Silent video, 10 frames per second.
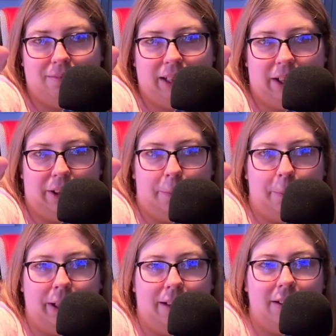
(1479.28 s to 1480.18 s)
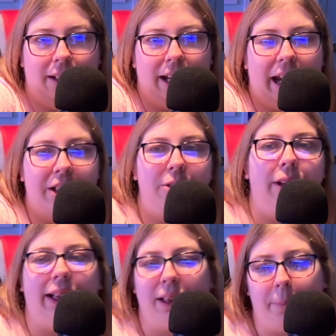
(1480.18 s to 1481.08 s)
don't know, but I do
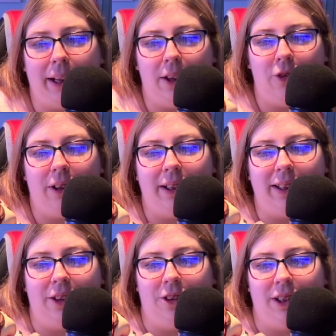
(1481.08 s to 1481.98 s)
like the pink dress. I